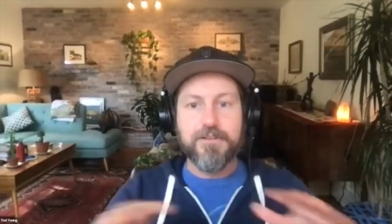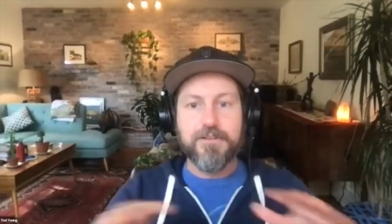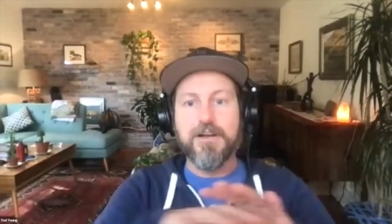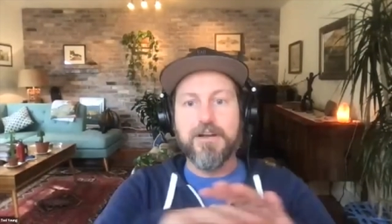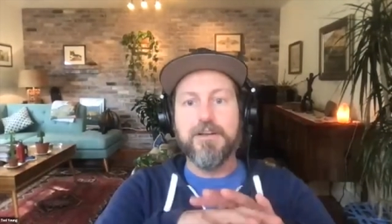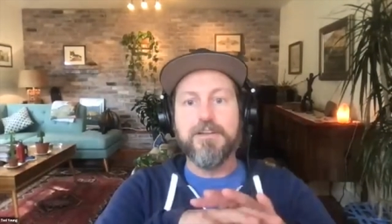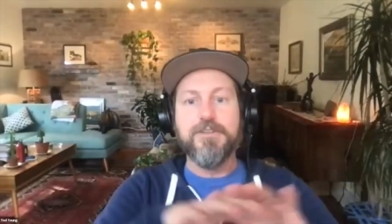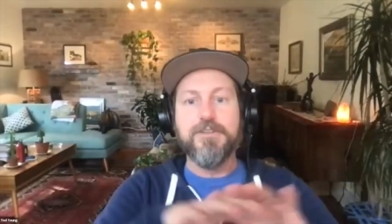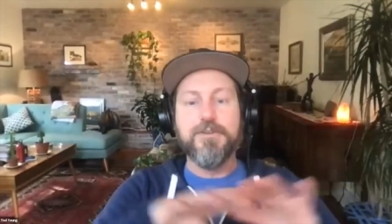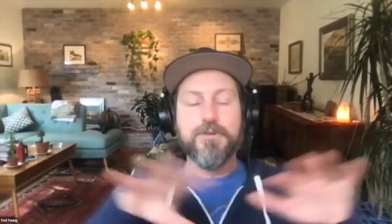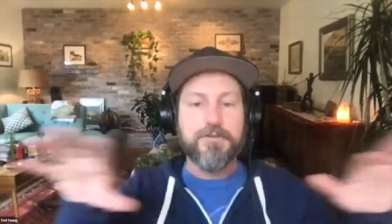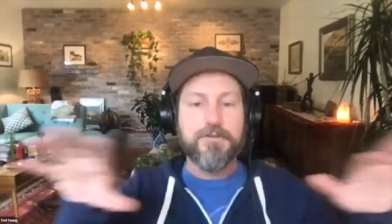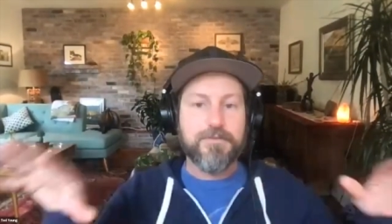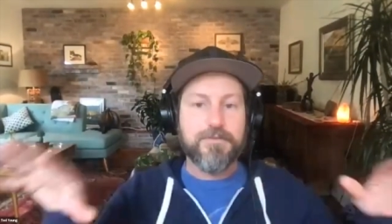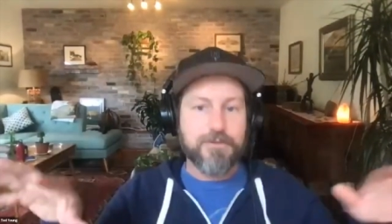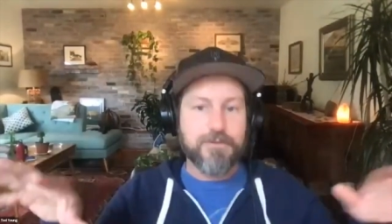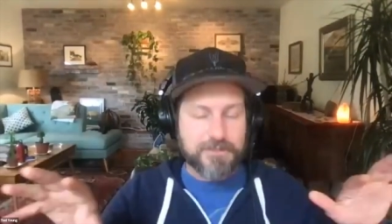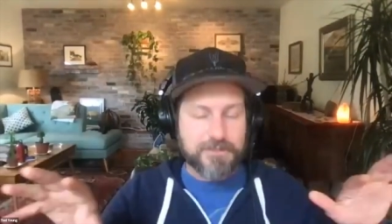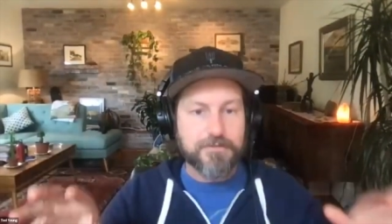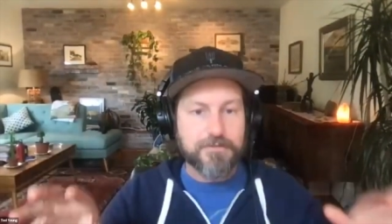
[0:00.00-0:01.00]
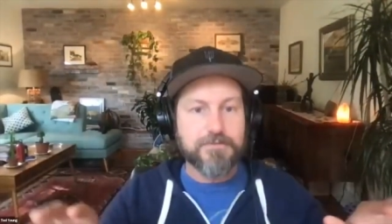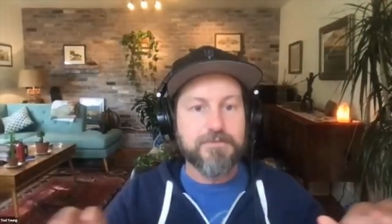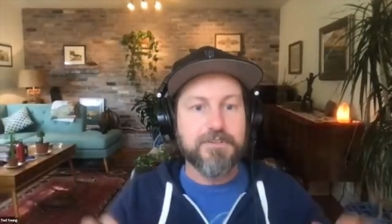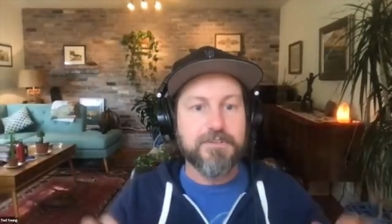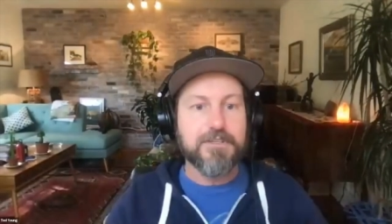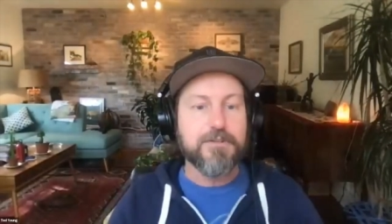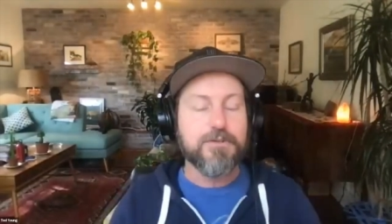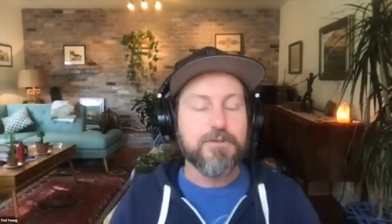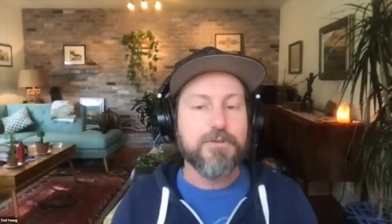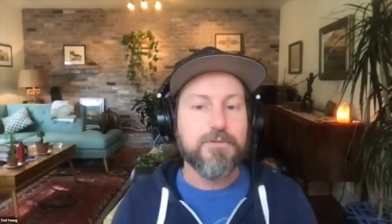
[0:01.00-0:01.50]
a universal
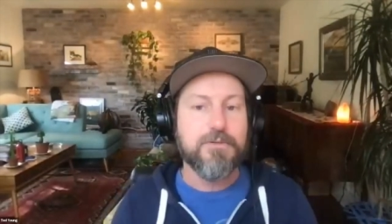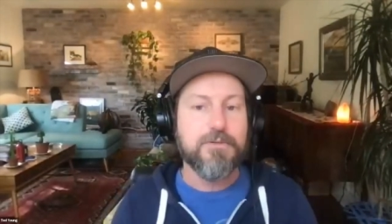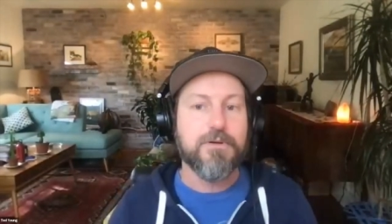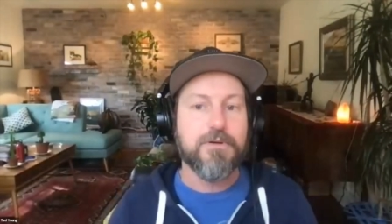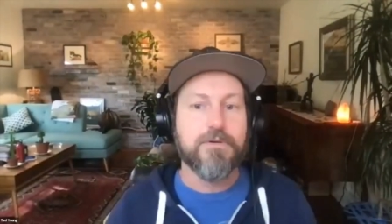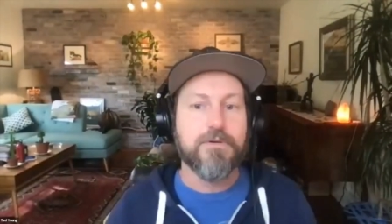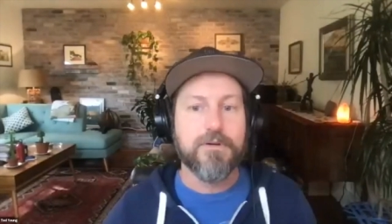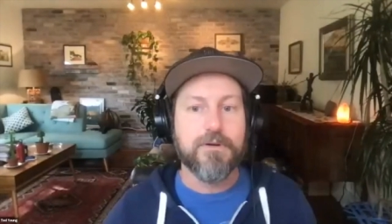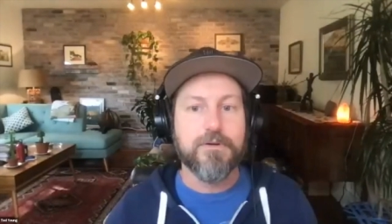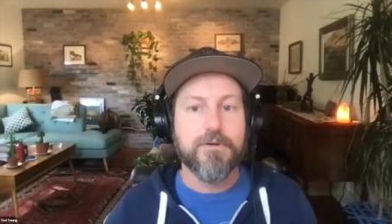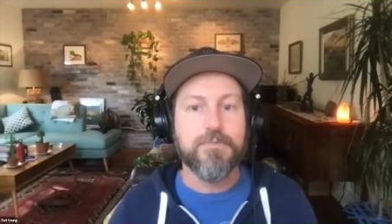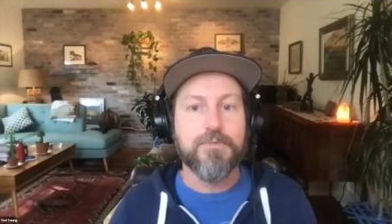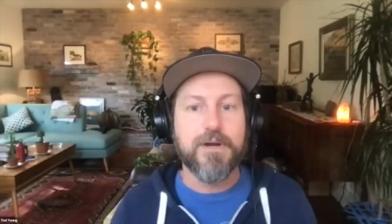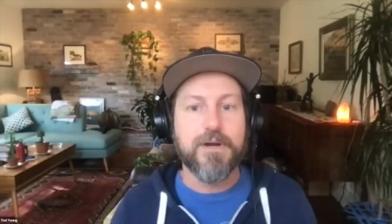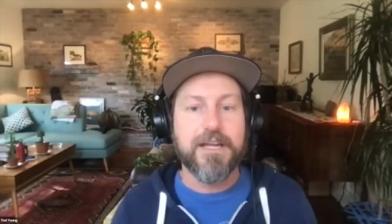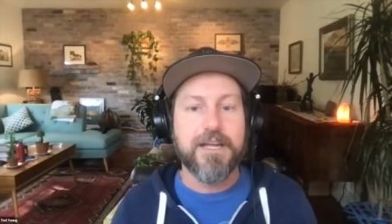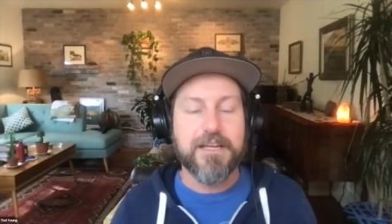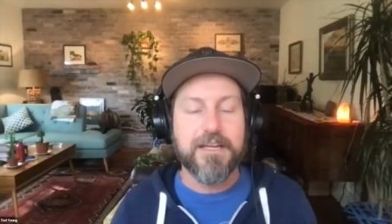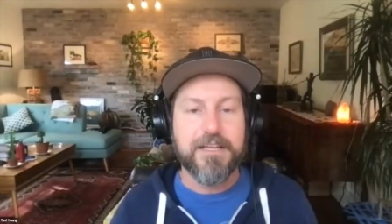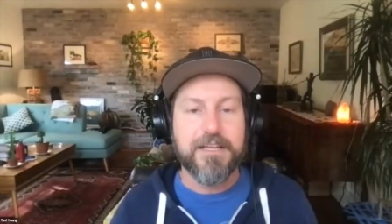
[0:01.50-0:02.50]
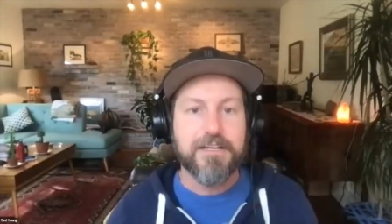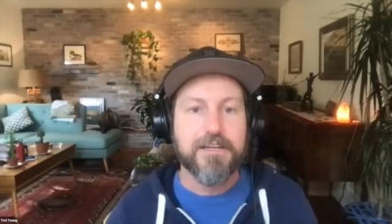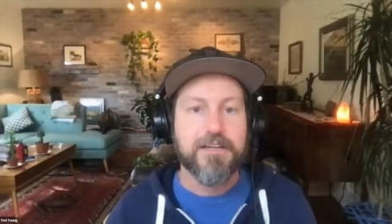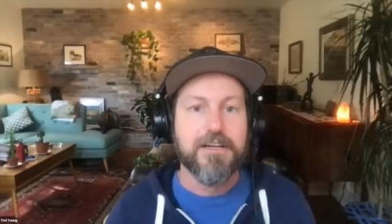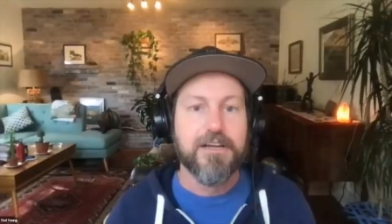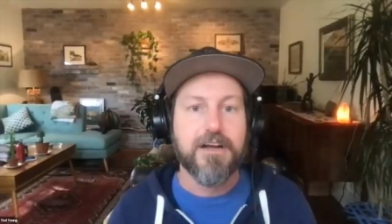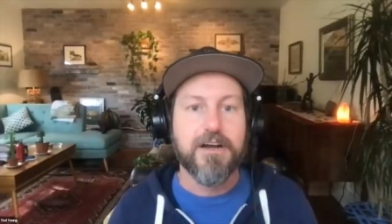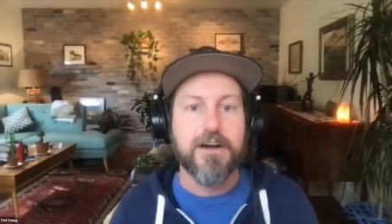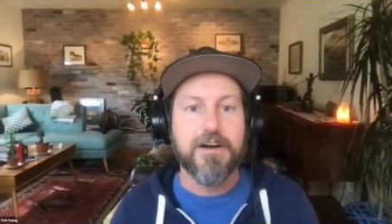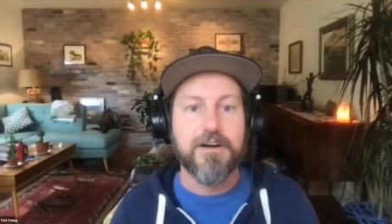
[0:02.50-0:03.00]
view or a way
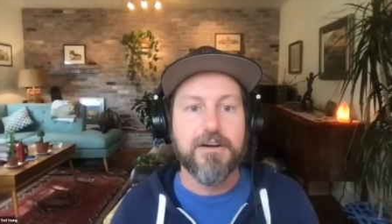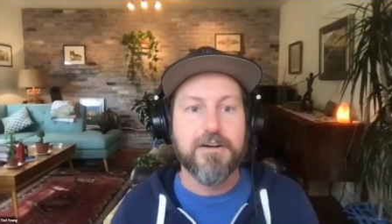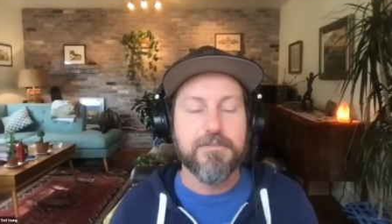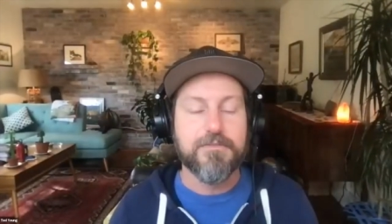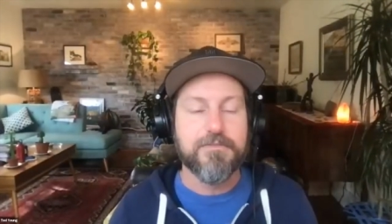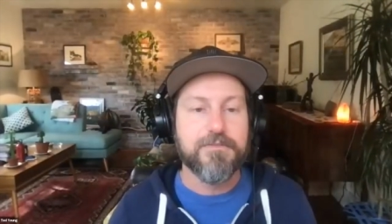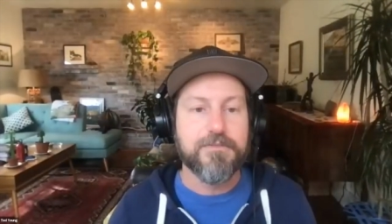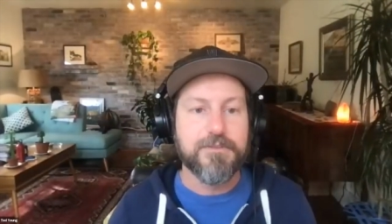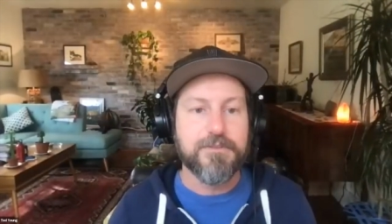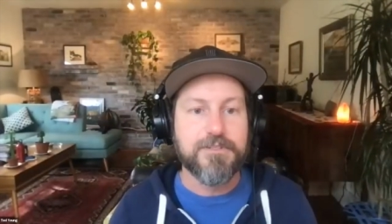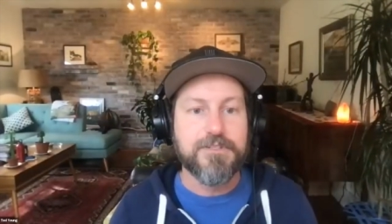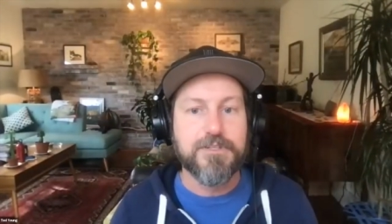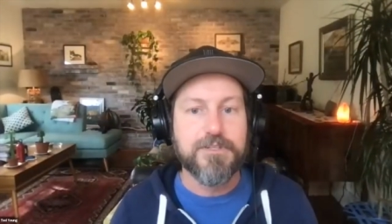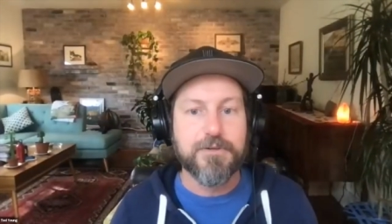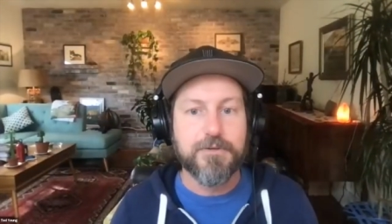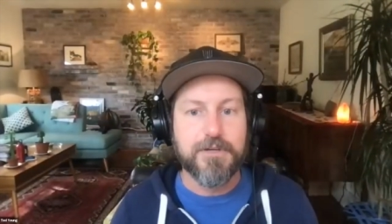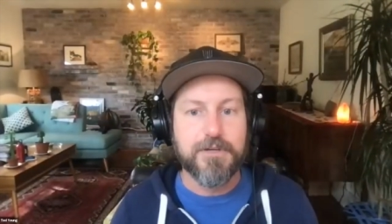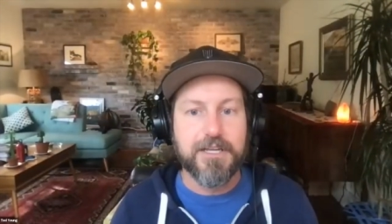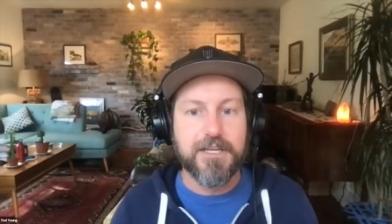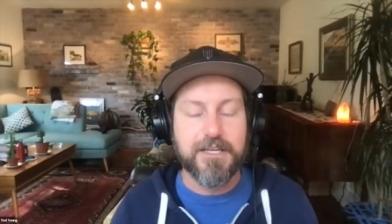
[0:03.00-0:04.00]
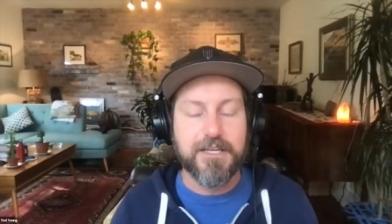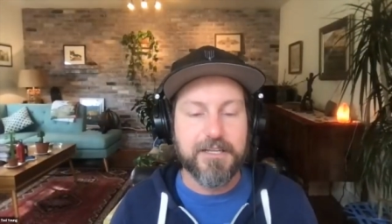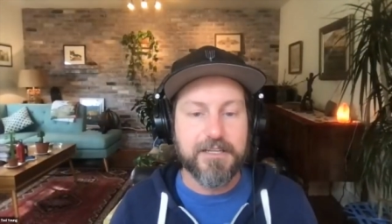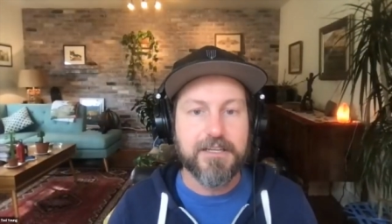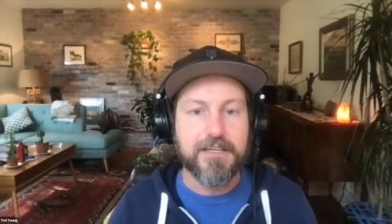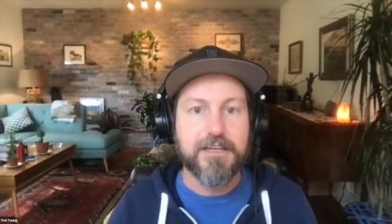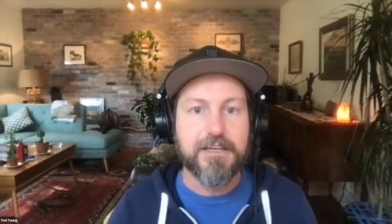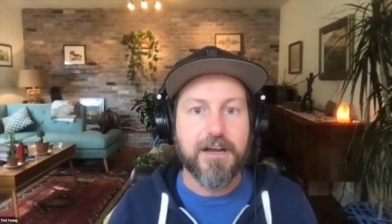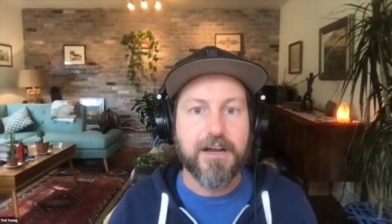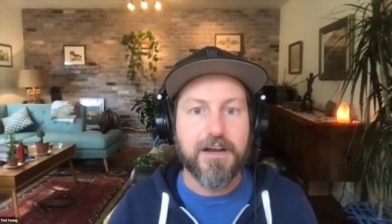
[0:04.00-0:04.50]
of
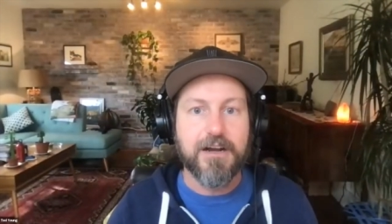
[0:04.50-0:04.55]
doing